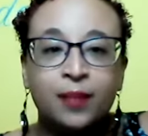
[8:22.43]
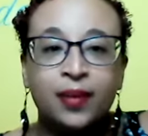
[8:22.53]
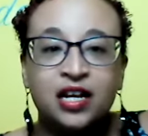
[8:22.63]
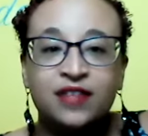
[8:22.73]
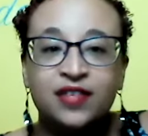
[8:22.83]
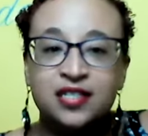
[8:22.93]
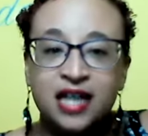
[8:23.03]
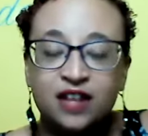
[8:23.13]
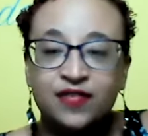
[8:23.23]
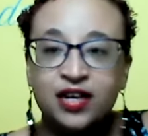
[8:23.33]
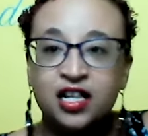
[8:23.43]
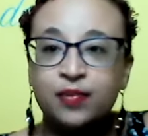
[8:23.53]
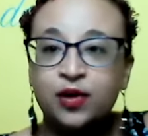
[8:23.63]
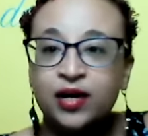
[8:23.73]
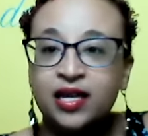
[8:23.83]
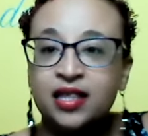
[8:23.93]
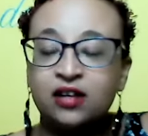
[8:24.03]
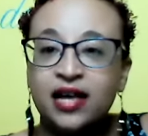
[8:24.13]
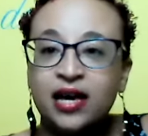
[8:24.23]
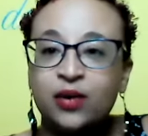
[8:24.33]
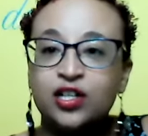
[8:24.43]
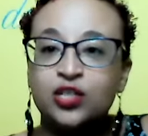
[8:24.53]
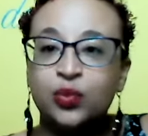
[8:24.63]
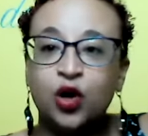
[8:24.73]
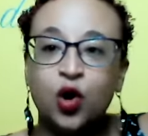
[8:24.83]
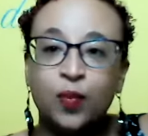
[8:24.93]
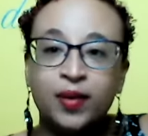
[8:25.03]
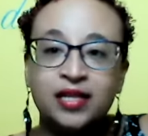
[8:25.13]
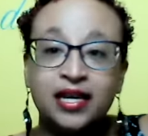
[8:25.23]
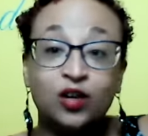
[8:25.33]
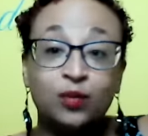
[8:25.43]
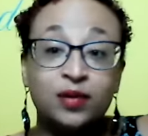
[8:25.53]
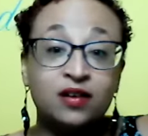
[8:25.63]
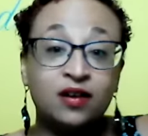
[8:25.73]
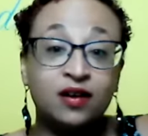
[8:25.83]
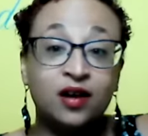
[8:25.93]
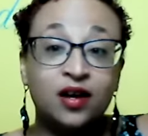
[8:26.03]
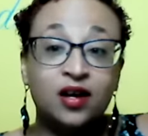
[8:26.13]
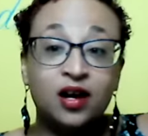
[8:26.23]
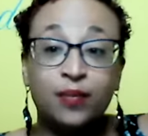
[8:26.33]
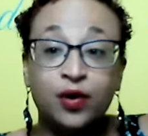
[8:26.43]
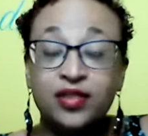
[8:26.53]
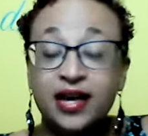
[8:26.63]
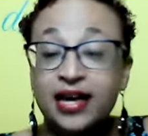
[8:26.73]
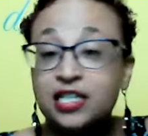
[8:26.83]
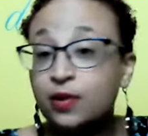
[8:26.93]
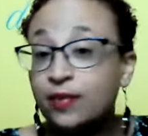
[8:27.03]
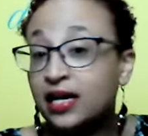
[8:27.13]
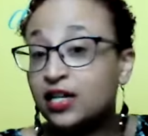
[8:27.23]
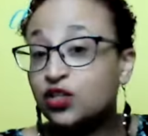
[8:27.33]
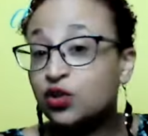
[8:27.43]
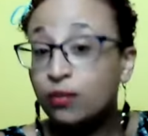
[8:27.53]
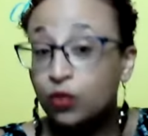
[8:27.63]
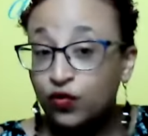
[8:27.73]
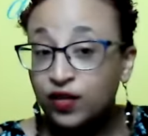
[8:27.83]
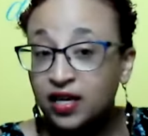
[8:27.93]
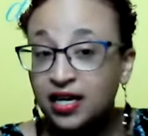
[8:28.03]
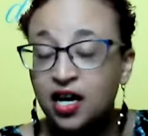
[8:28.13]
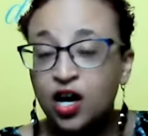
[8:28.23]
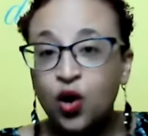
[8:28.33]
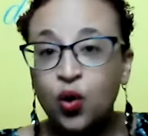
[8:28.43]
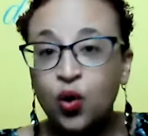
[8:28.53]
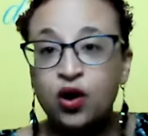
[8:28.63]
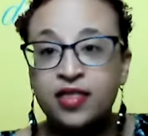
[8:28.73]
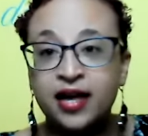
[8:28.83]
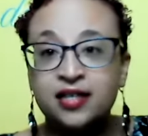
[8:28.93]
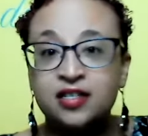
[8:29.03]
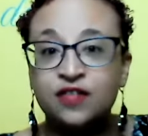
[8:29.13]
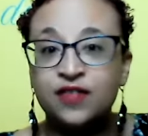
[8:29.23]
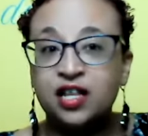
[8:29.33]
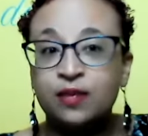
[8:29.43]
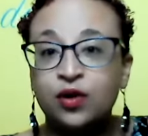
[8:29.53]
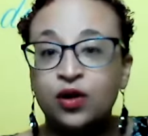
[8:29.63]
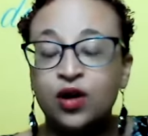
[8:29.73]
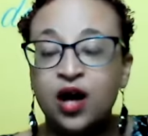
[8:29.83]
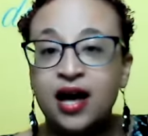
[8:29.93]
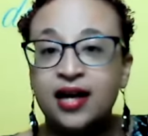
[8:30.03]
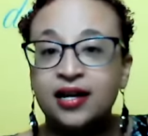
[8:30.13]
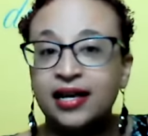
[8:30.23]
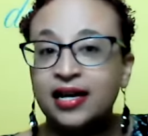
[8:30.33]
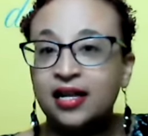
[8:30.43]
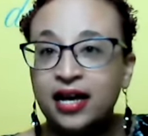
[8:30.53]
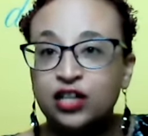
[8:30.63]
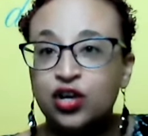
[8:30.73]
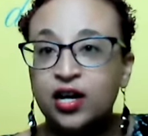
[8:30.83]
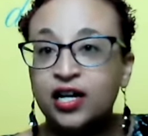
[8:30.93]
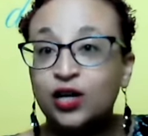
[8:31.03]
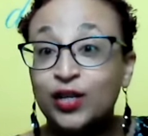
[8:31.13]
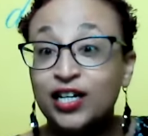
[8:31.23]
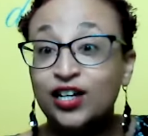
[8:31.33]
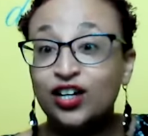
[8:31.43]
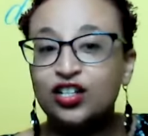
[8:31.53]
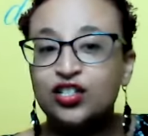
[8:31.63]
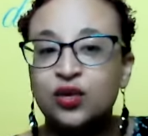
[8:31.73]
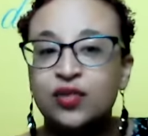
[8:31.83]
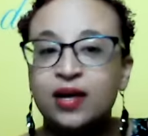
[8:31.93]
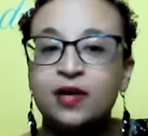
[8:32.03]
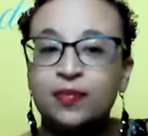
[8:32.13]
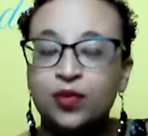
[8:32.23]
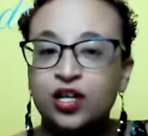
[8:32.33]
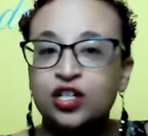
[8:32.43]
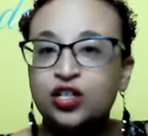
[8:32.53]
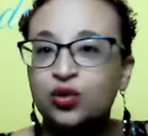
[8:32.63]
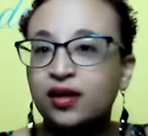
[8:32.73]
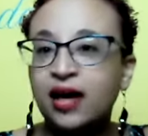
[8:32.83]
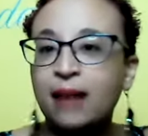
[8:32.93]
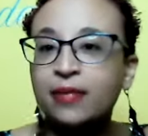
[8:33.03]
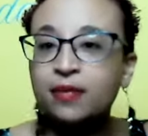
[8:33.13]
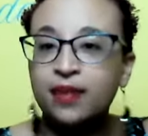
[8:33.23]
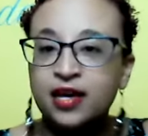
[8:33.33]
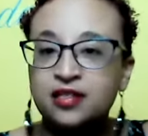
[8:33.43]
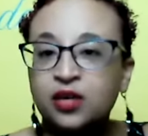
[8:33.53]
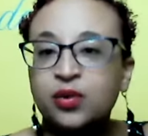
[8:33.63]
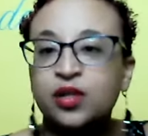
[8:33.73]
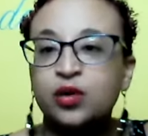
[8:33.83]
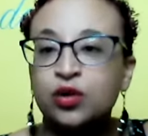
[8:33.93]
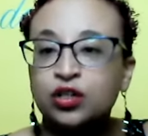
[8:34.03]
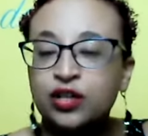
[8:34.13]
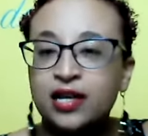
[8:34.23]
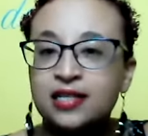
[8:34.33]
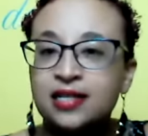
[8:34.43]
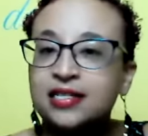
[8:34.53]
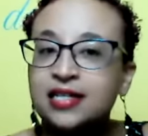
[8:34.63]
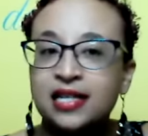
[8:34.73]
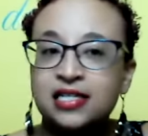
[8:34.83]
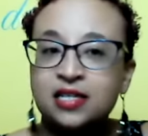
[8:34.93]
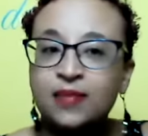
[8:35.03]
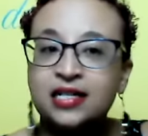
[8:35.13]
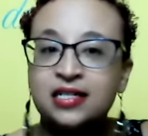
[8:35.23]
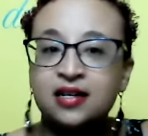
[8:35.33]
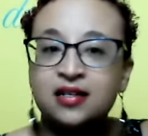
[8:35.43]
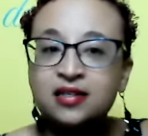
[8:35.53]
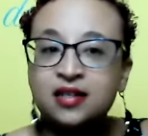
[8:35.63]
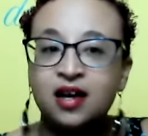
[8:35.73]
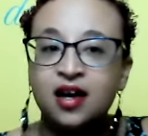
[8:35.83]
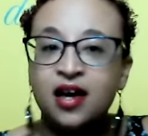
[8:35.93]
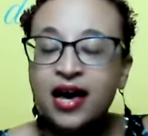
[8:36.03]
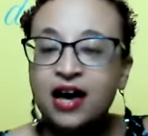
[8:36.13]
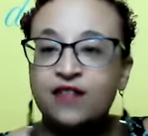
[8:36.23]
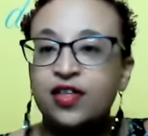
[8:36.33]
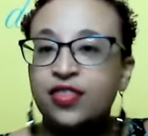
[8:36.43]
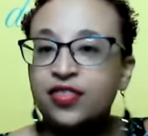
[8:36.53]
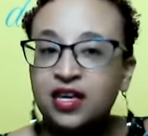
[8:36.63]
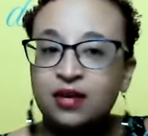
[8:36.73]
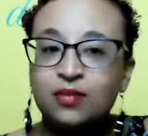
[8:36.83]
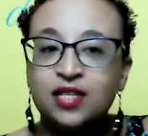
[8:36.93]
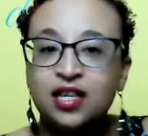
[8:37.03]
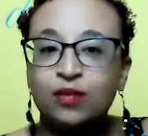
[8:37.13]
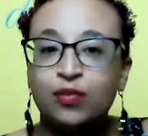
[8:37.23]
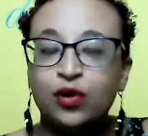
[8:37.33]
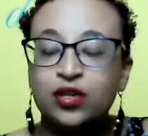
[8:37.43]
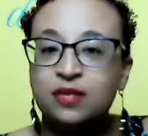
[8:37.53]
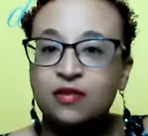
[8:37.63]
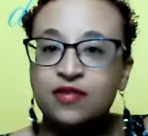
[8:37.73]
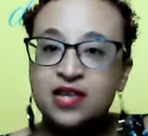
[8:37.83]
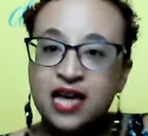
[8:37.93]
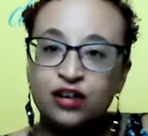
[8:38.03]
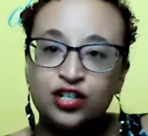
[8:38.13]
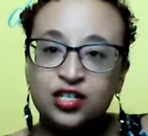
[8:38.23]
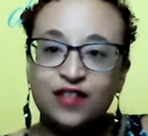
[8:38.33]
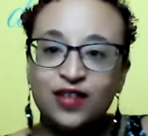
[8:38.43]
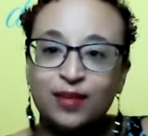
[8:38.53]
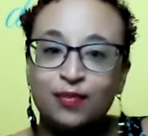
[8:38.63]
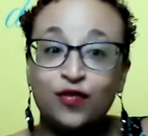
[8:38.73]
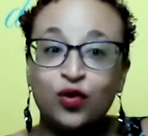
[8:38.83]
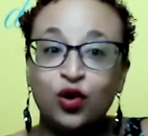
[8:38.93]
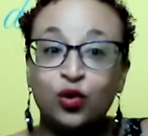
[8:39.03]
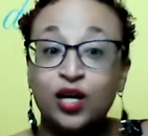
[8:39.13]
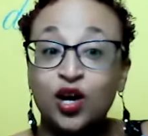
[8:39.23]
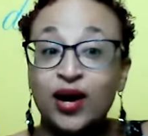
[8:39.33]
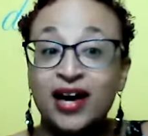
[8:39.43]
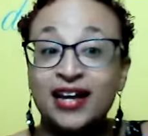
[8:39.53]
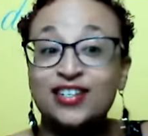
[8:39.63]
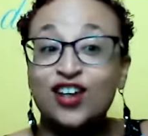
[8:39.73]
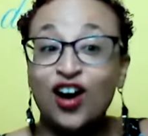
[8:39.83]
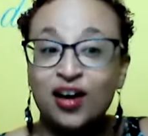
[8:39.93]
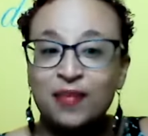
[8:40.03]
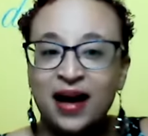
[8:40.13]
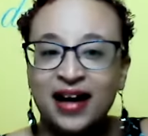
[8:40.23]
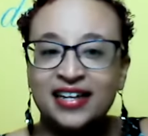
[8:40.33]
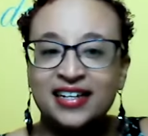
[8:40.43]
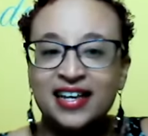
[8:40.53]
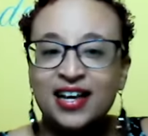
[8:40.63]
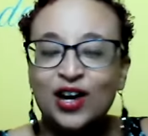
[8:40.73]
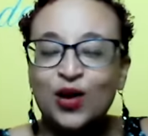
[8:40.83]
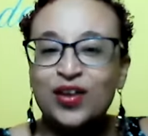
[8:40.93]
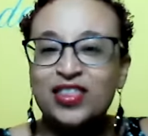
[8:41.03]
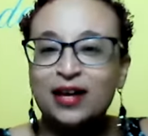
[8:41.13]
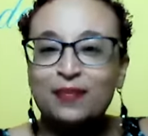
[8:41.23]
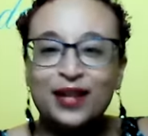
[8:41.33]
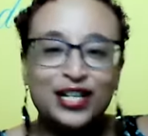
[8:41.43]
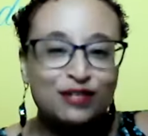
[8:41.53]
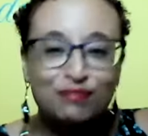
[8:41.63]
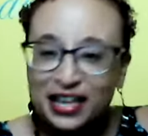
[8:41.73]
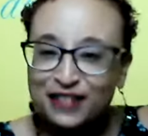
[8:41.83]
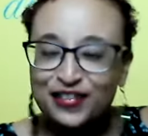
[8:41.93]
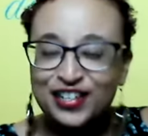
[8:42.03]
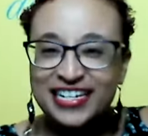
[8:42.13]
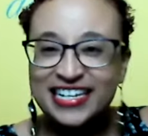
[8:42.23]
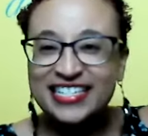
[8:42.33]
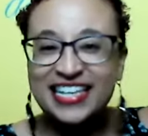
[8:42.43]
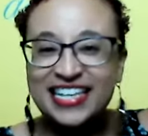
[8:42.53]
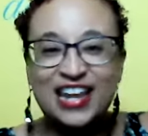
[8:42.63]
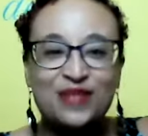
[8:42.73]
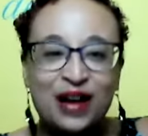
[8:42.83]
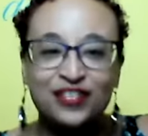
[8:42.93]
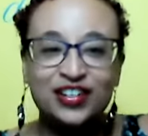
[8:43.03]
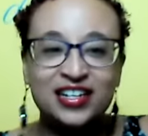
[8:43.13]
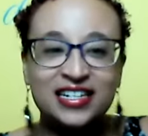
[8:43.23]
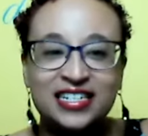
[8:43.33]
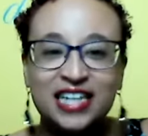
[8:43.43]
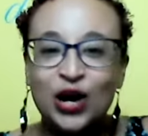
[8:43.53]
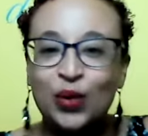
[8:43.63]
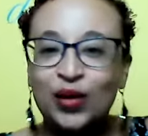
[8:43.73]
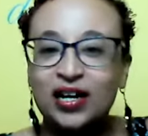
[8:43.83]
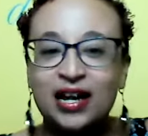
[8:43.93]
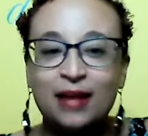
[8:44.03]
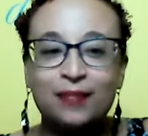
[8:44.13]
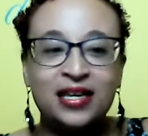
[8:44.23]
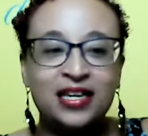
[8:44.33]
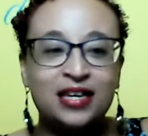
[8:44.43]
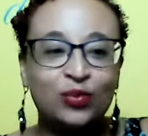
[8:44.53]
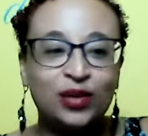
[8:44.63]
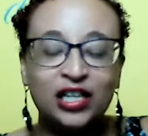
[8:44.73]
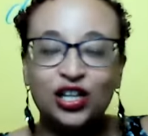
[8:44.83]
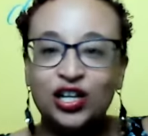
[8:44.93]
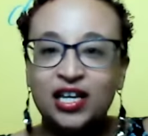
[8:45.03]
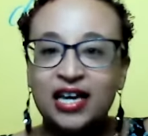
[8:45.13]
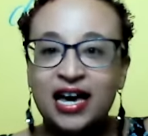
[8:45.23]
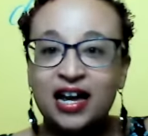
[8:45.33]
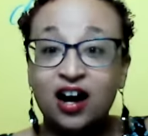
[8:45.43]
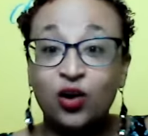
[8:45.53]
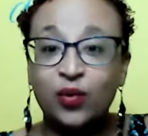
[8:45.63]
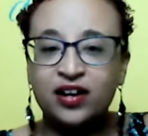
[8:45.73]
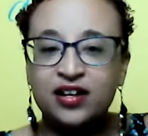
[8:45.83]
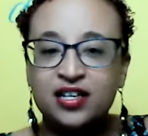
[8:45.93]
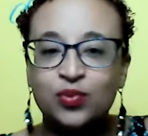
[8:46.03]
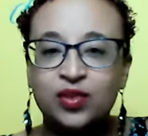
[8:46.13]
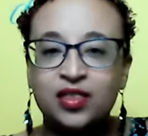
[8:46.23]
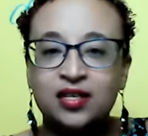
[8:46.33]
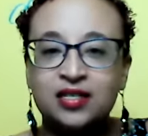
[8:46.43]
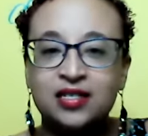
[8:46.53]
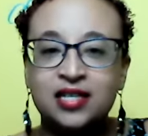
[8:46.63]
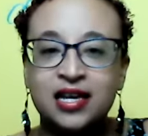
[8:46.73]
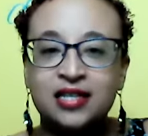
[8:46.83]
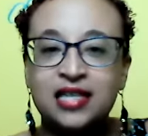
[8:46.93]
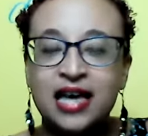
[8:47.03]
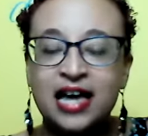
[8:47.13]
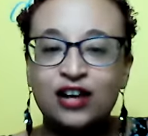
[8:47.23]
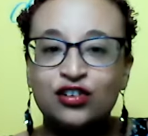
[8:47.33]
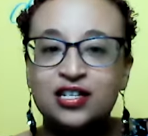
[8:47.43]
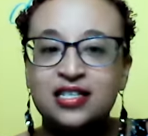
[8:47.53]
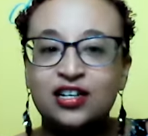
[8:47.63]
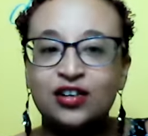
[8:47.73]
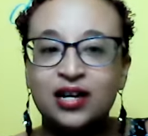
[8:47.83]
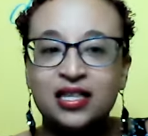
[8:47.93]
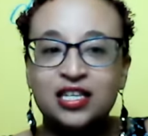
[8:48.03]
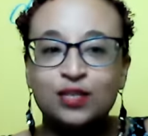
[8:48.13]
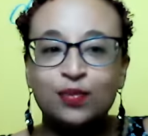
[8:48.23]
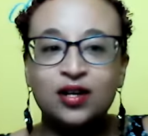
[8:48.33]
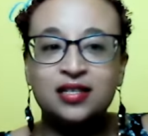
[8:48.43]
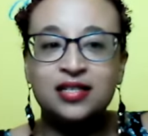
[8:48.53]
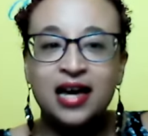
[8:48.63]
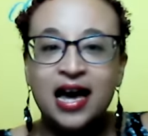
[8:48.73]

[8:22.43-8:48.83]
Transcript: But if it's not available in their language, we're hoping that it'll be a book that has been made into a movie or that is available on like electronic reader so that people can do the copy pasting with Google Translate to get some ideas of the themes in the book, some of the energies of it before we go ahead and talk about it. With a bunch of playfulness and irreverence, we're going to be really looking at our awareness with these things, the energies that are in these books.